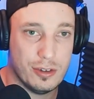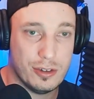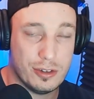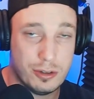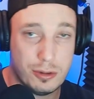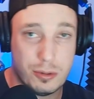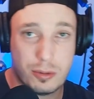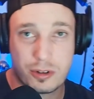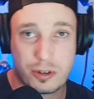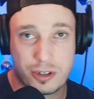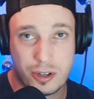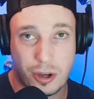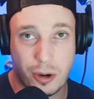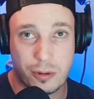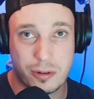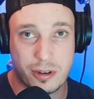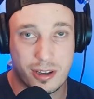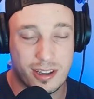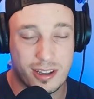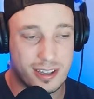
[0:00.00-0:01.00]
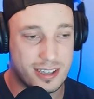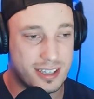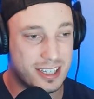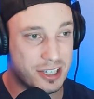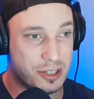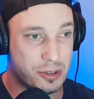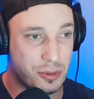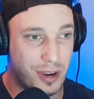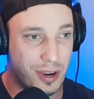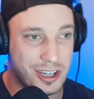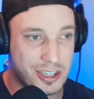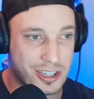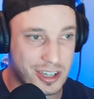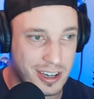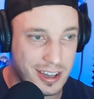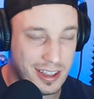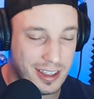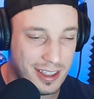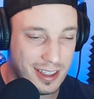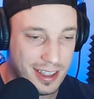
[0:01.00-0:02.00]
do or don't
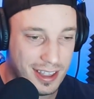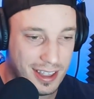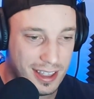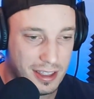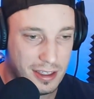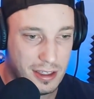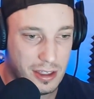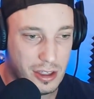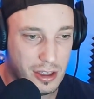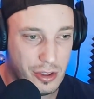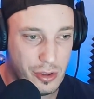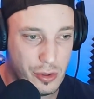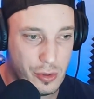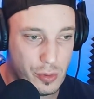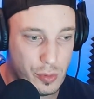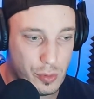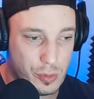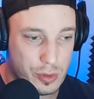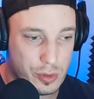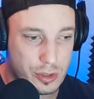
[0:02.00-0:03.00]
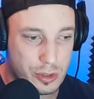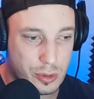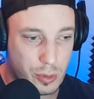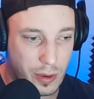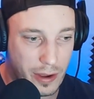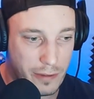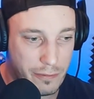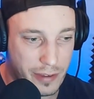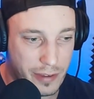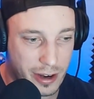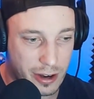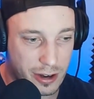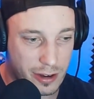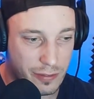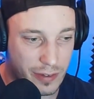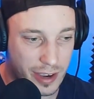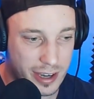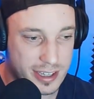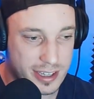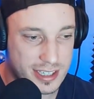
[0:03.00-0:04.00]
situation. So I figured
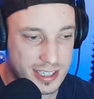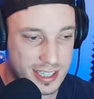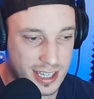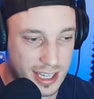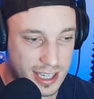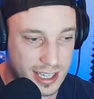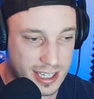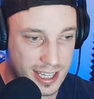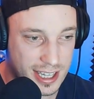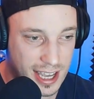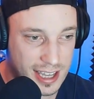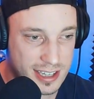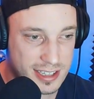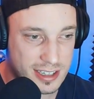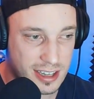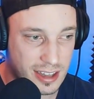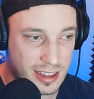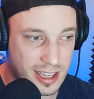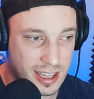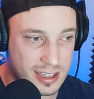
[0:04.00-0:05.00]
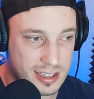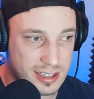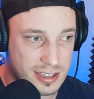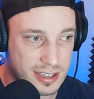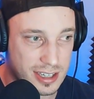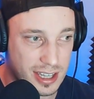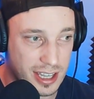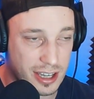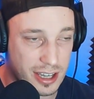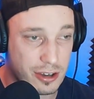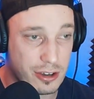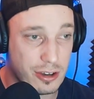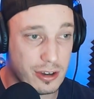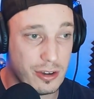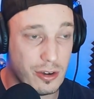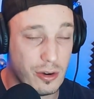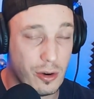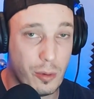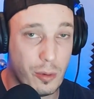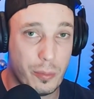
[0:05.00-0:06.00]
if I'd say yes to this, it
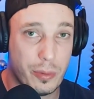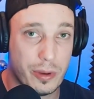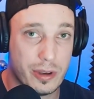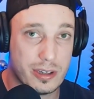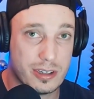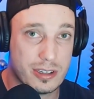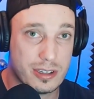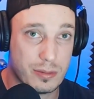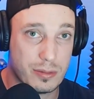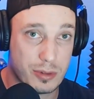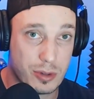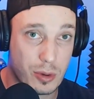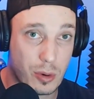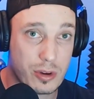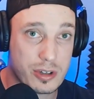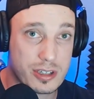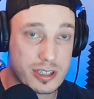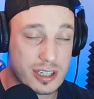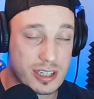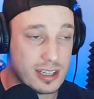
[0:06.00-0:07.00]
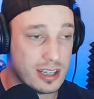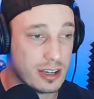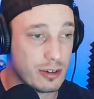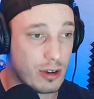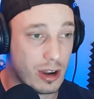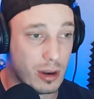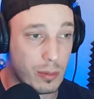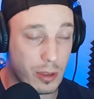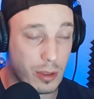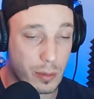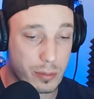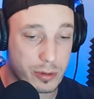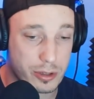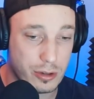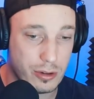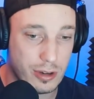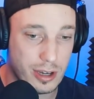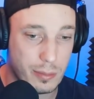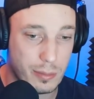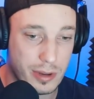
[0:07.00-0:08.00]
could open some doors. It's an incredible
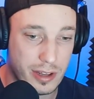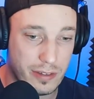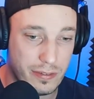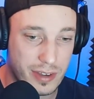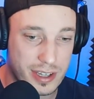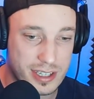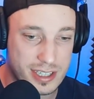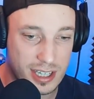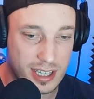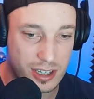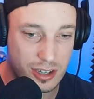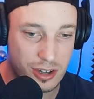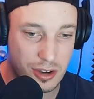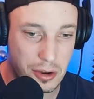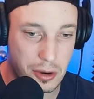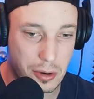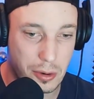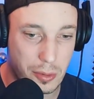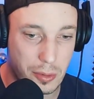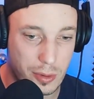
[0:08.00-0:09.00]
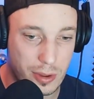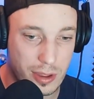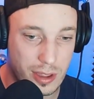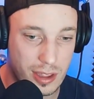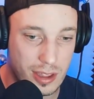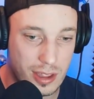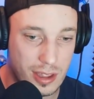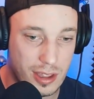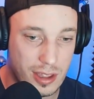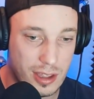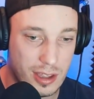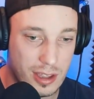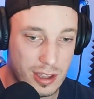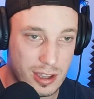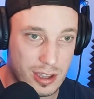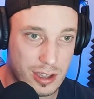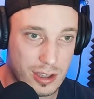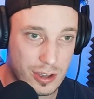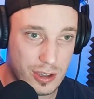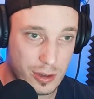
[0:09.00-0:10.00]
opportunity. But if I say no,
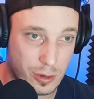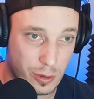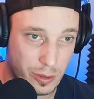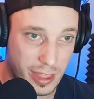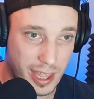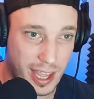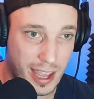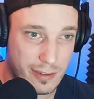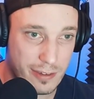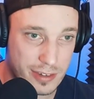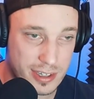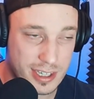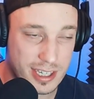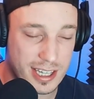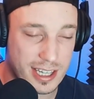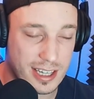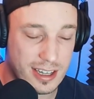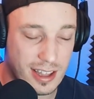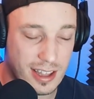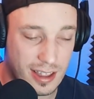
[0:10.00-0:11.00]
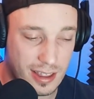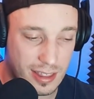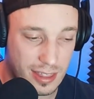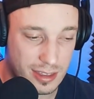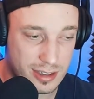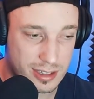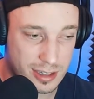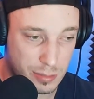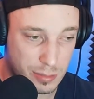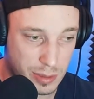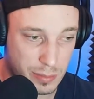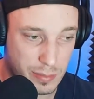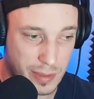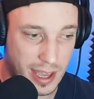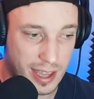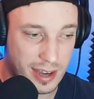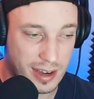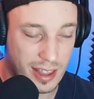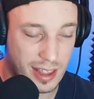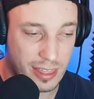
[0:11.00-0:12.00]
they have a need to be
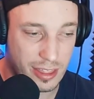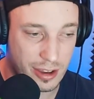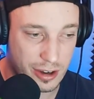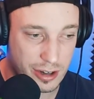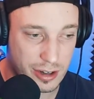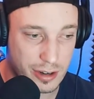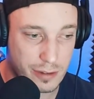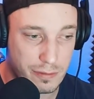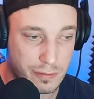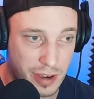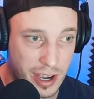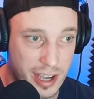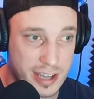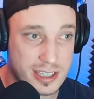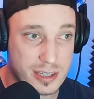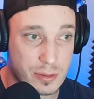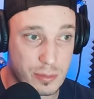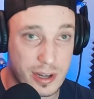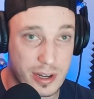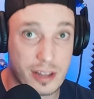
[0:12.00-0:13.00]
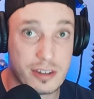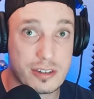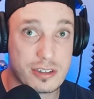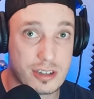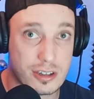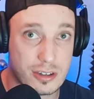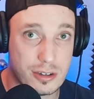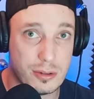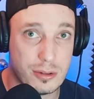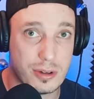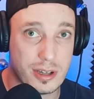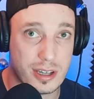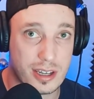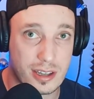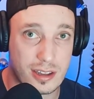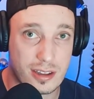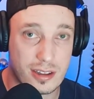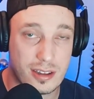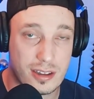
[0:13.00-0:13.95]
met, and they're going to find someone else to do it